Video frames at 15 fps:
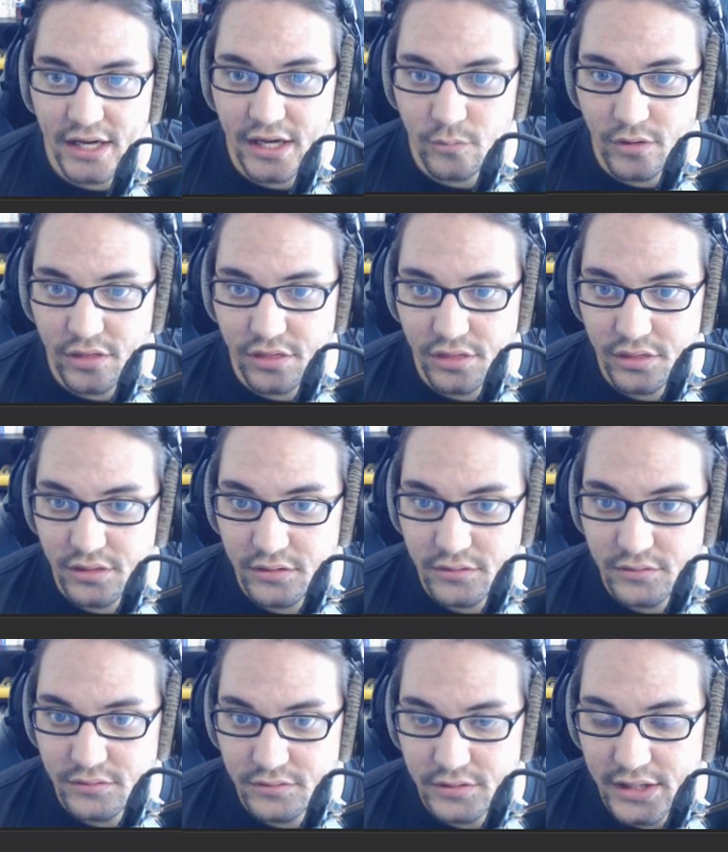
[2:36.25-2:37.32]
with
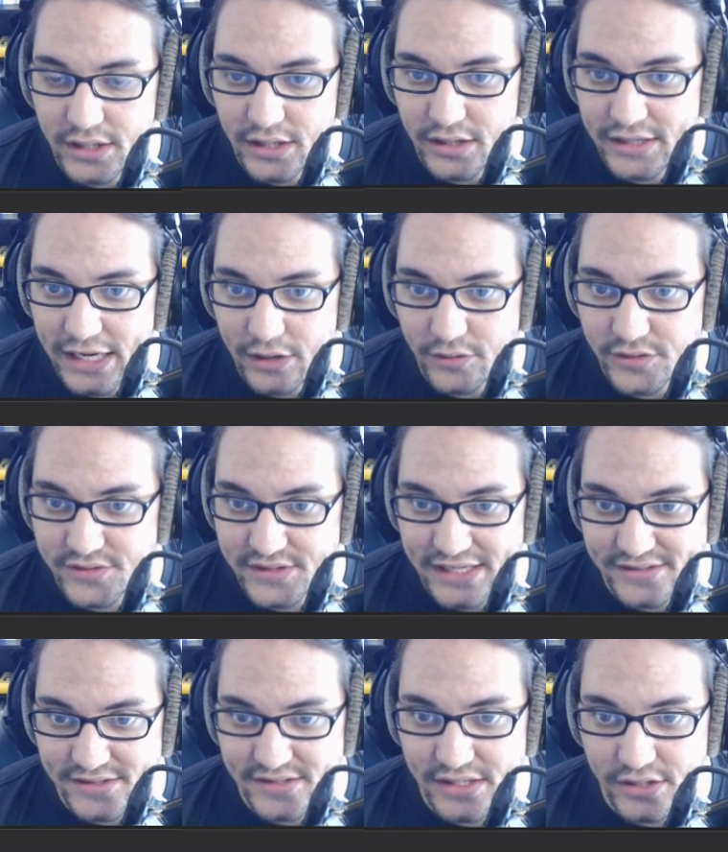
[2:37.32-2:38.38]
now using
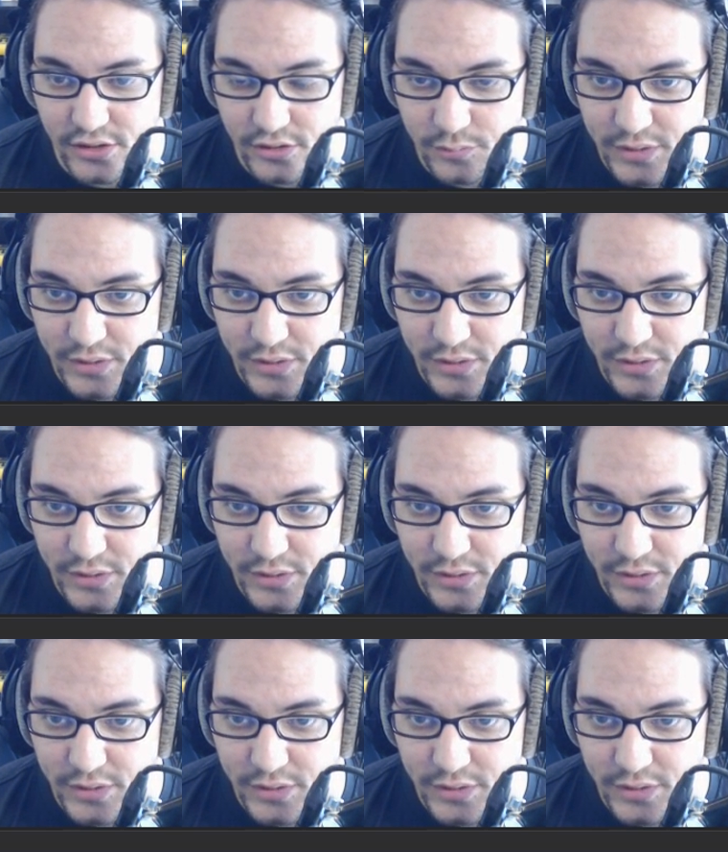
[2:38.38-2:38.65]
SSE code,